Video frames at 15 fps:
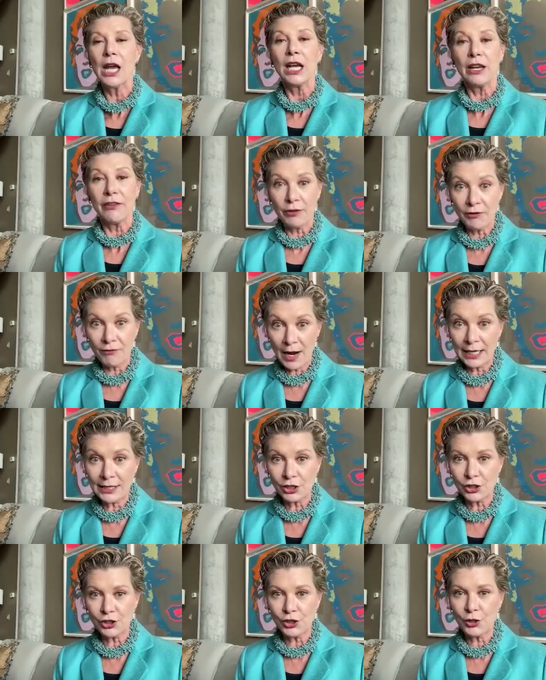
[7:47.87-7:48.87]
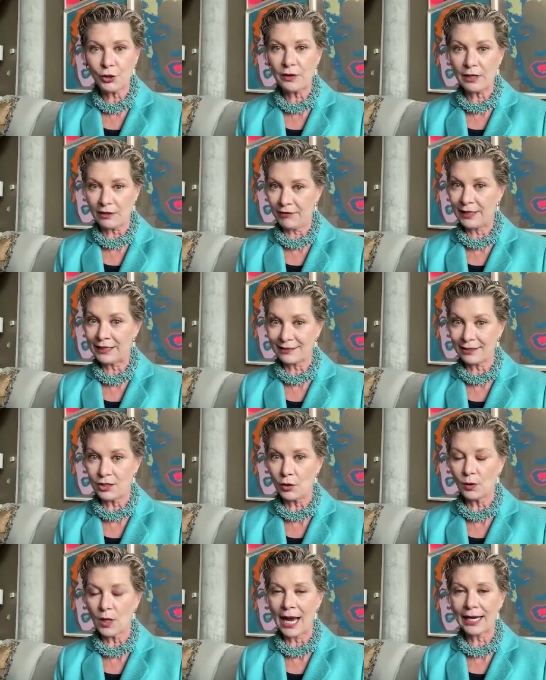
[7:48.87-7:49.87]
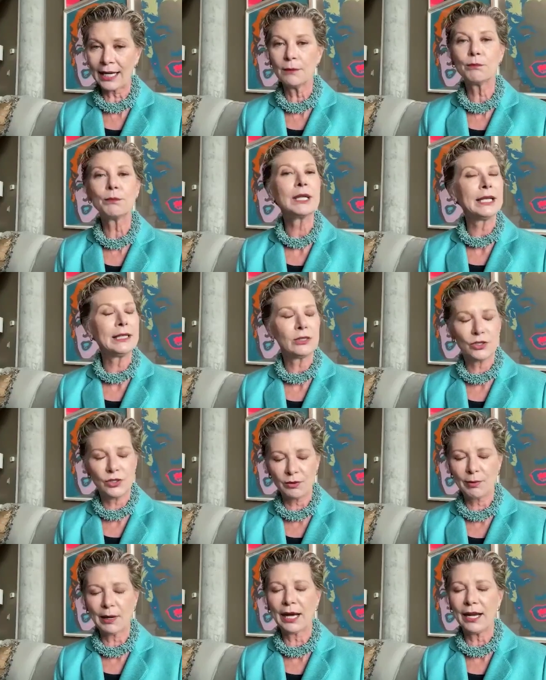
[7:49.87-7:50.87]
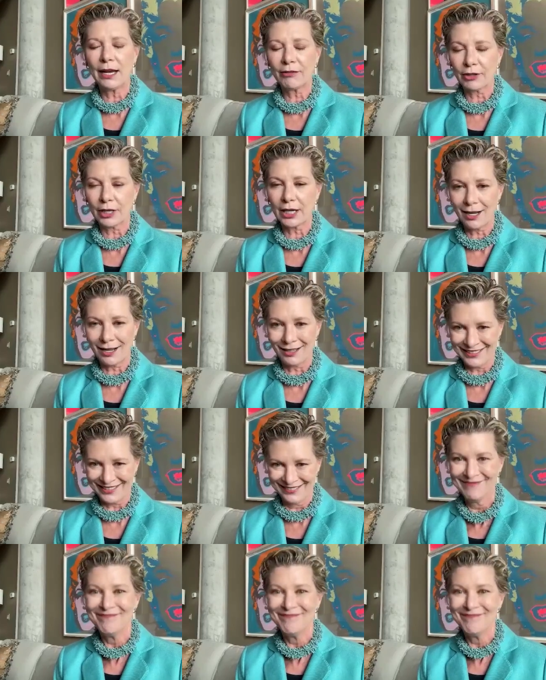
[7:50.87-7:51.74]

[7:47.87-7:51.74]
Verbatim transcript: If you find a shoe that fits and you like it, please do buy every color.